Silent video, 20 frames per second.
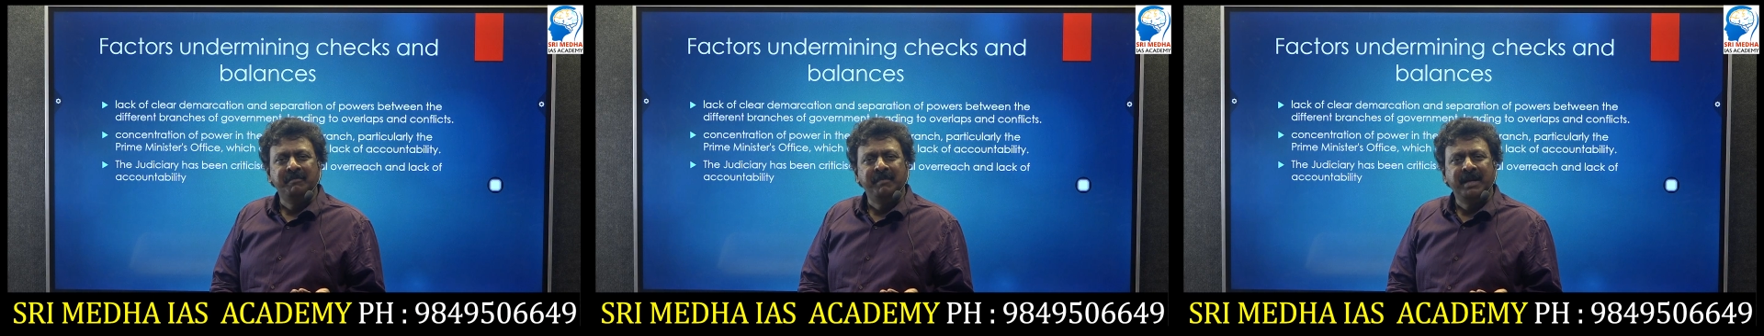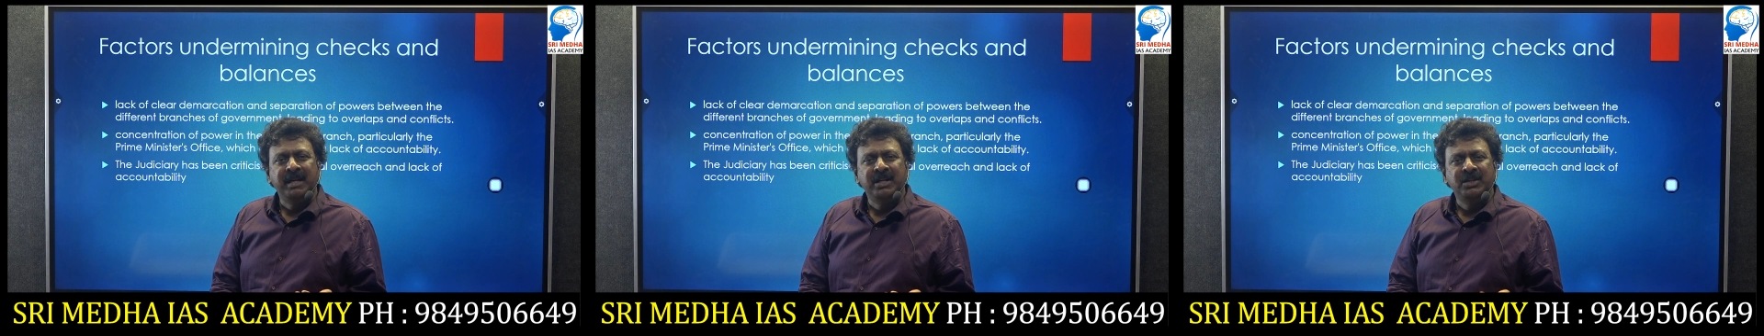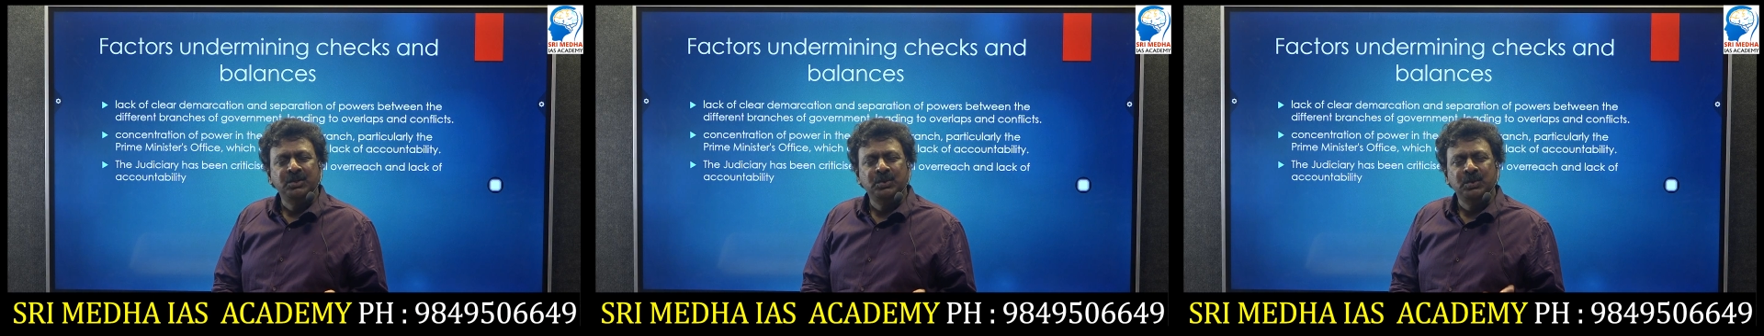
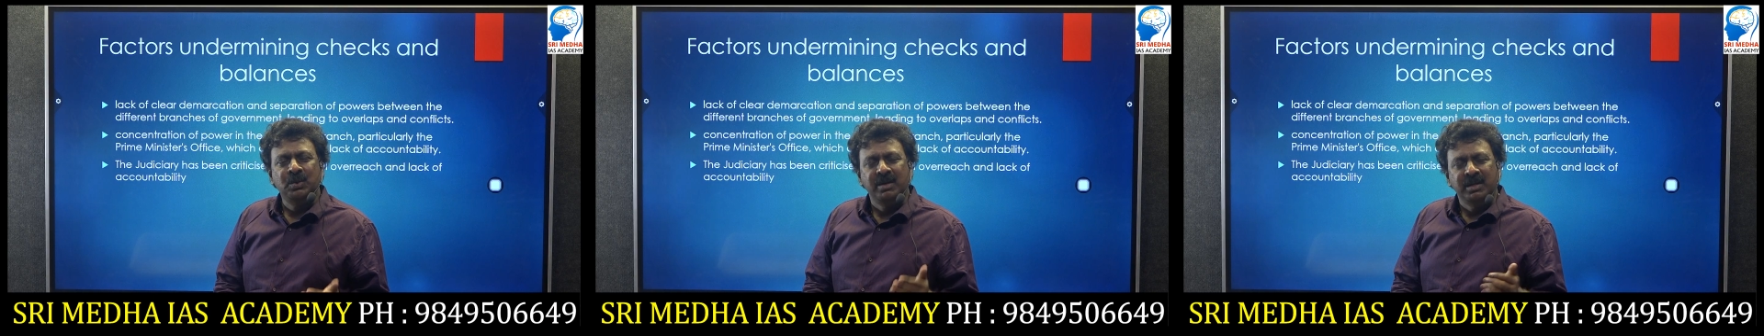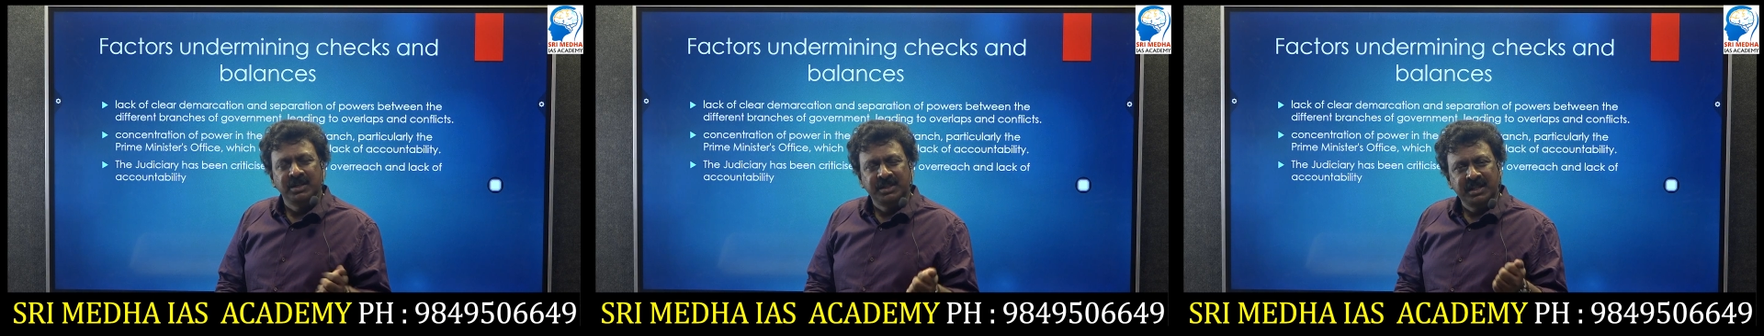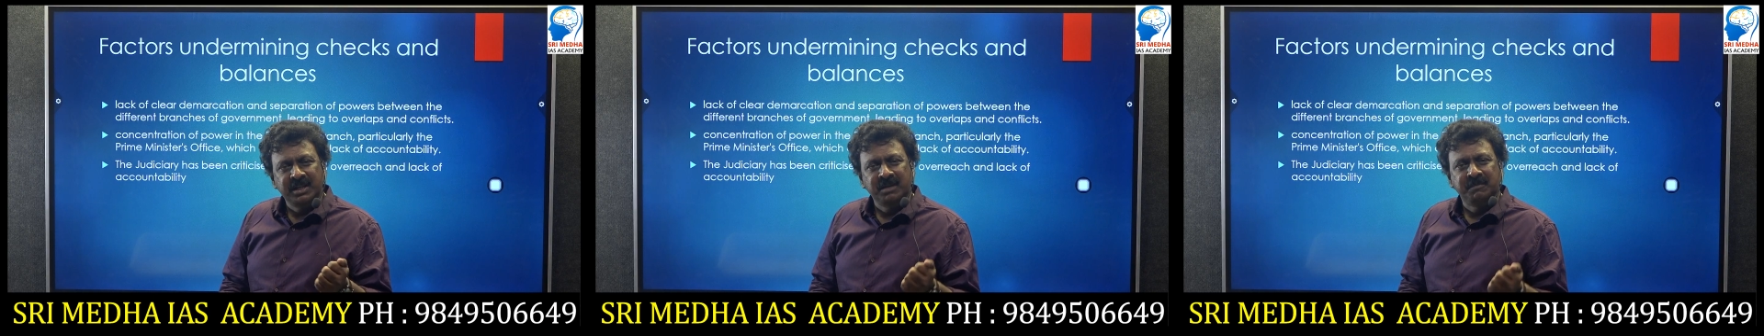begun to
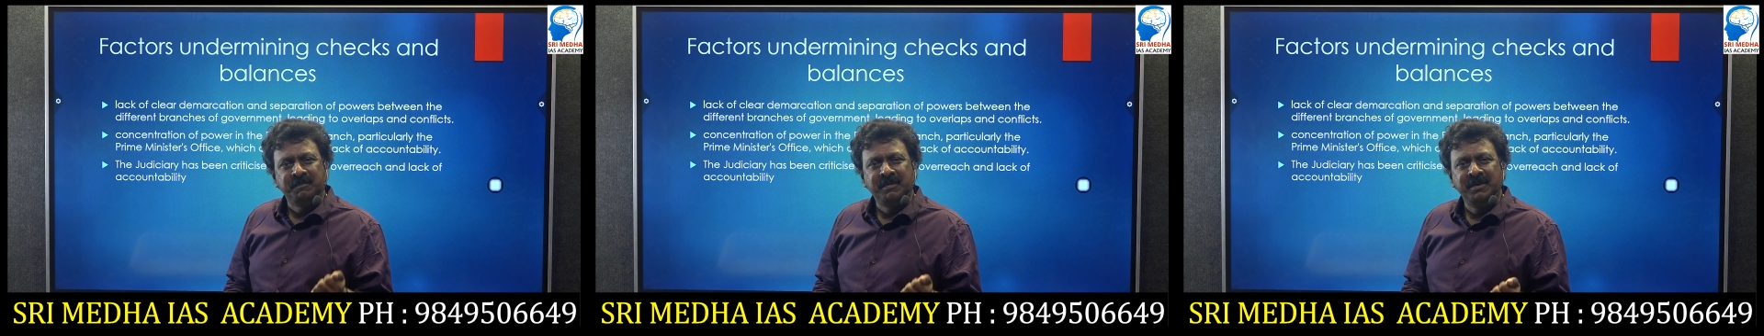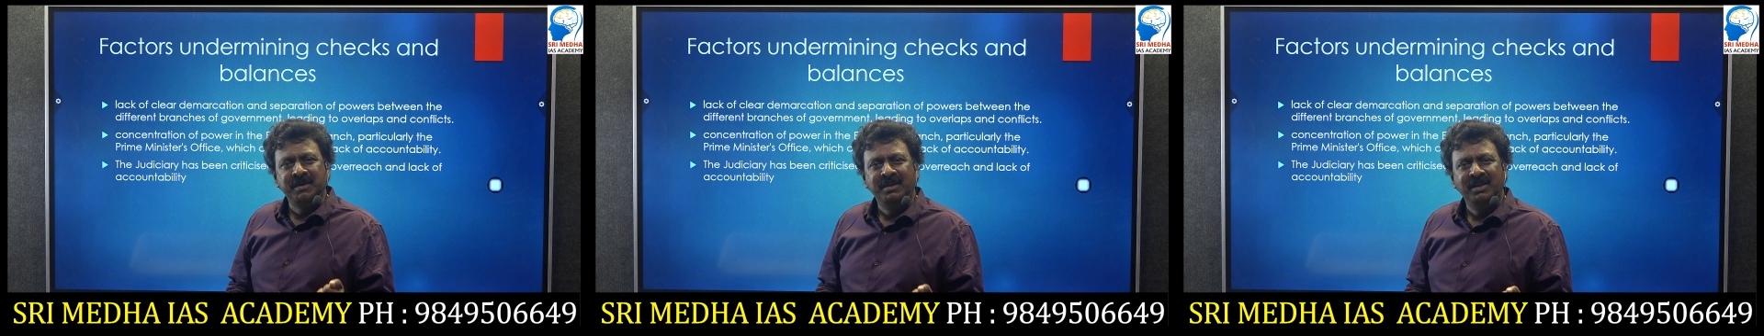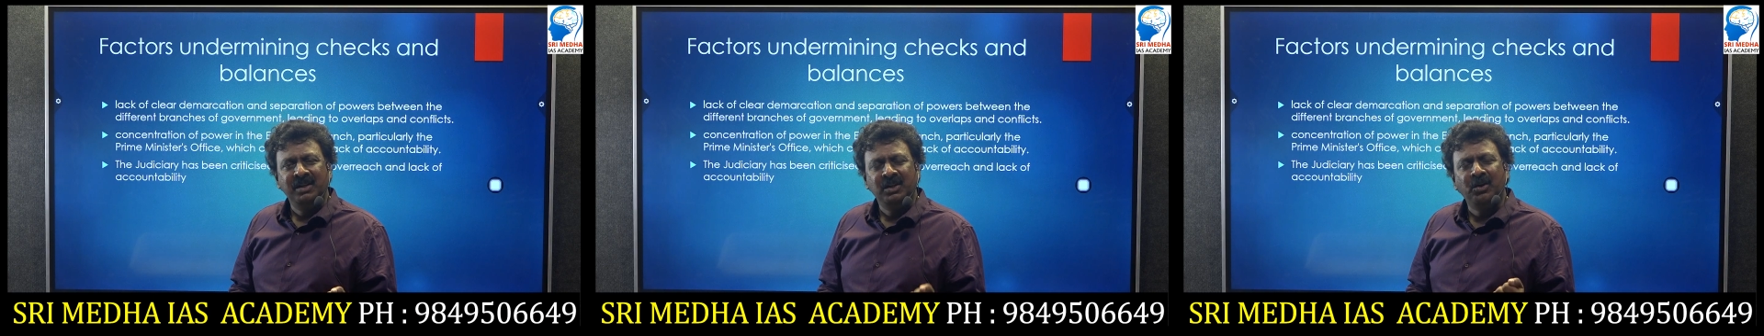usurp
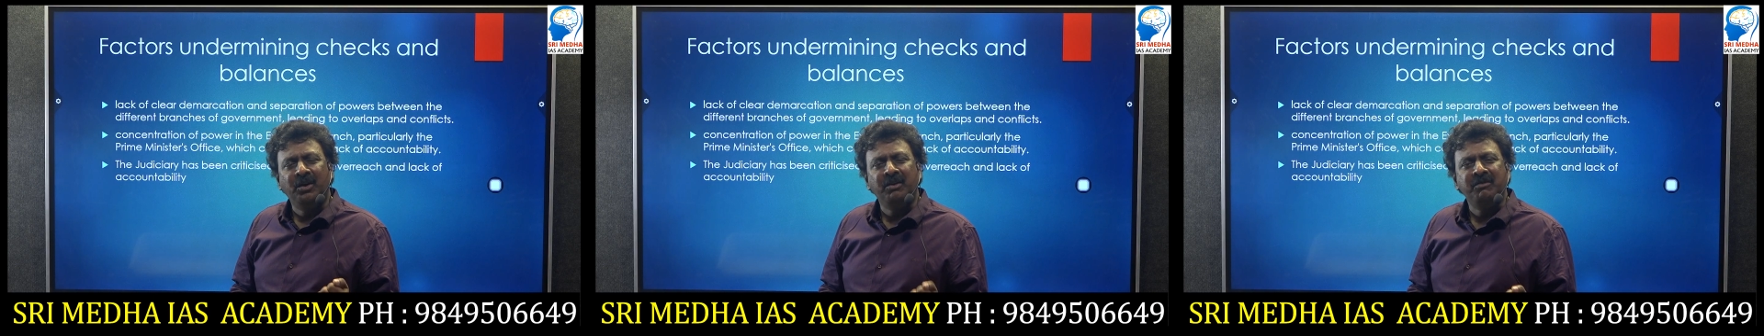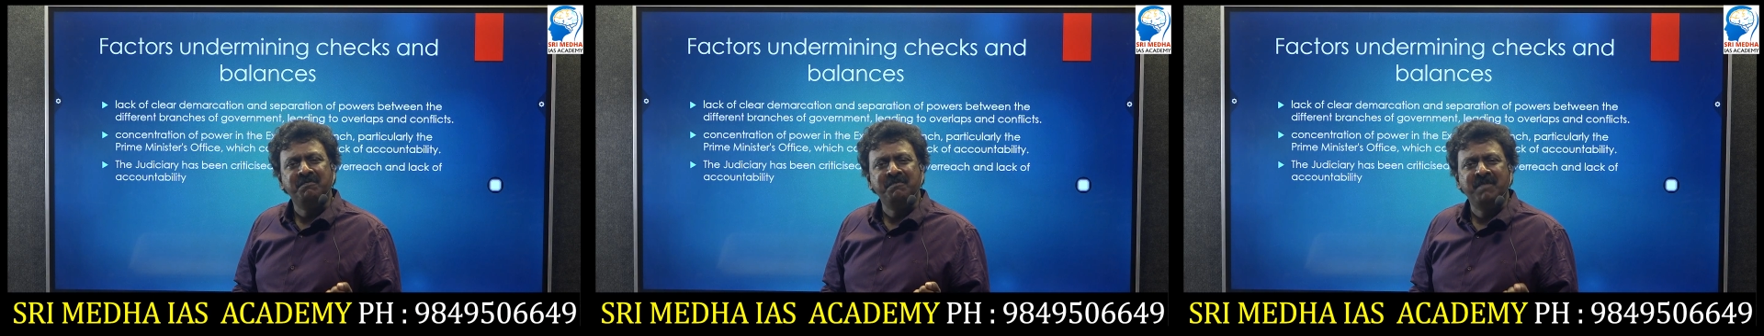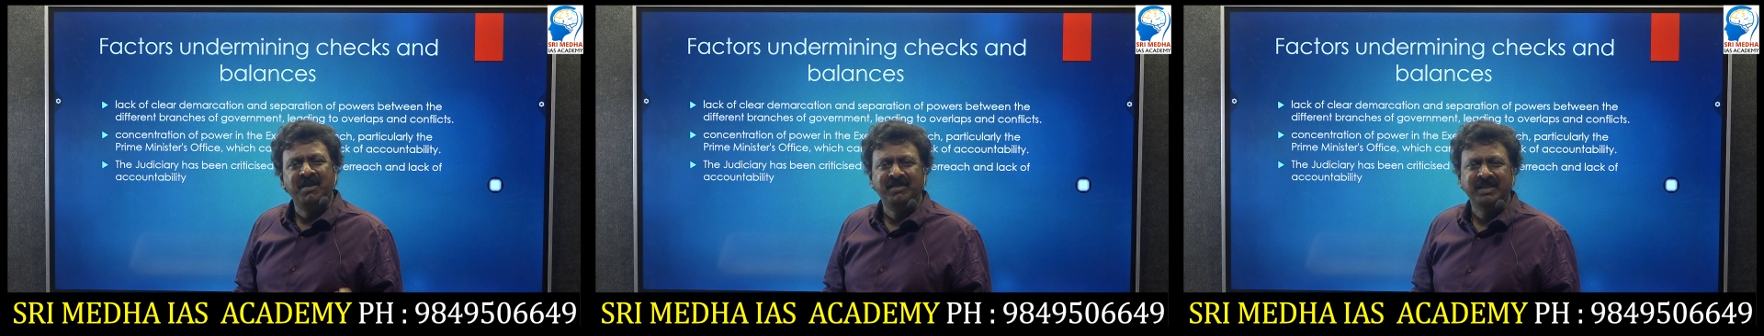a lot
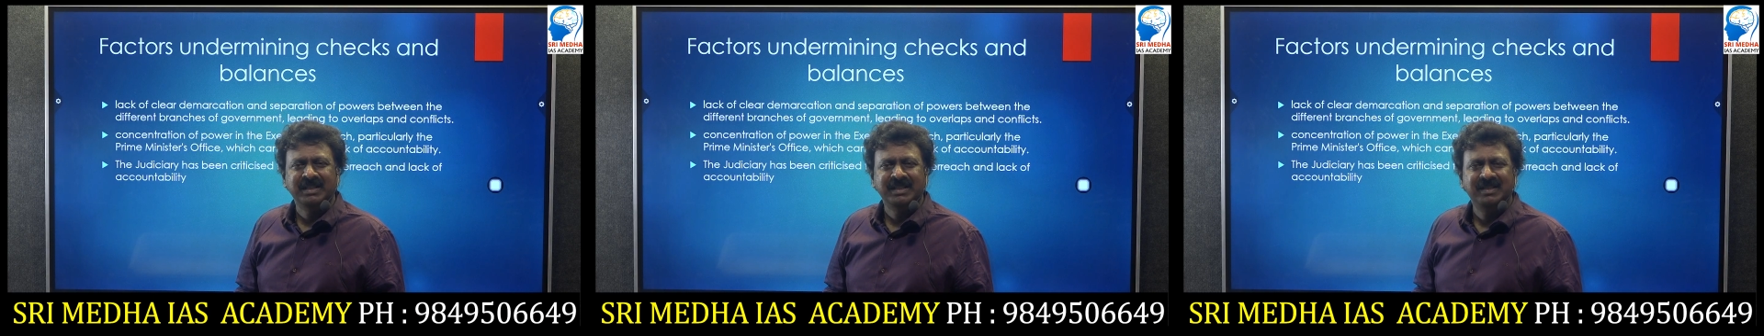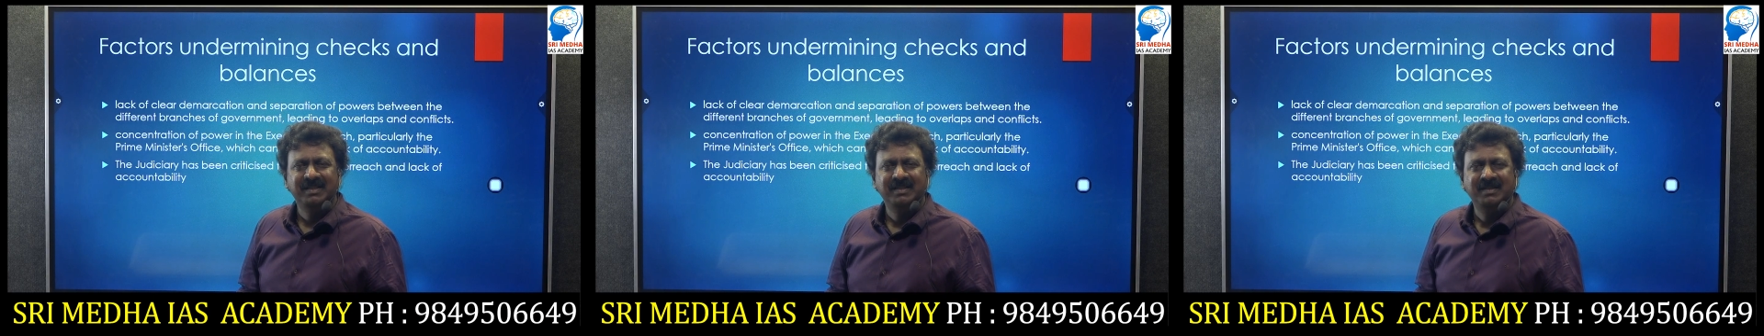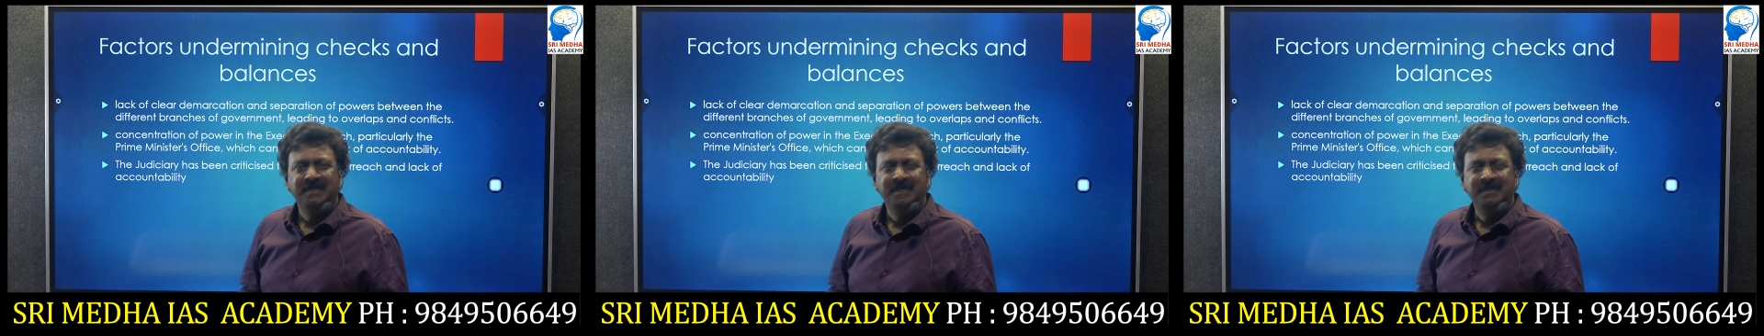of
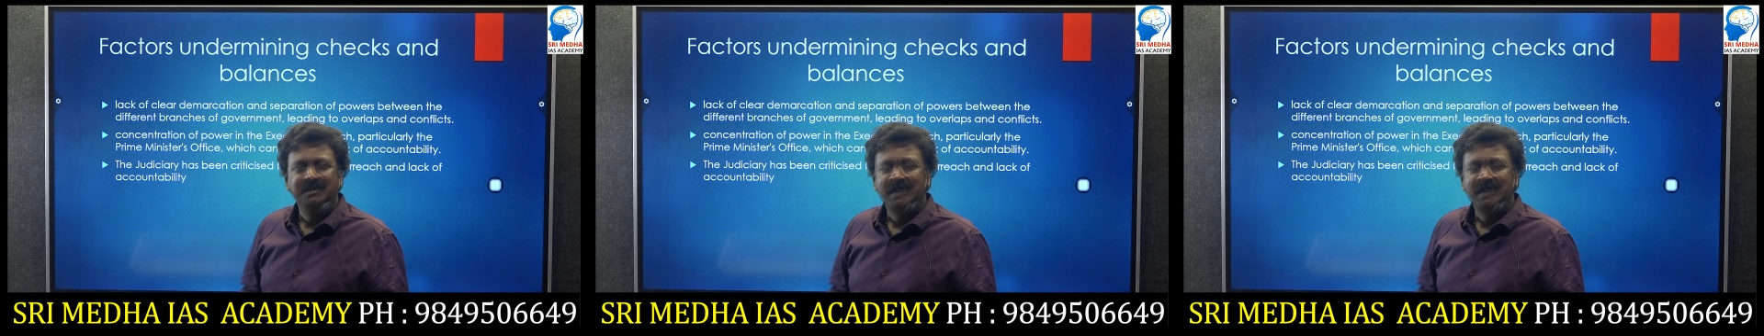powers.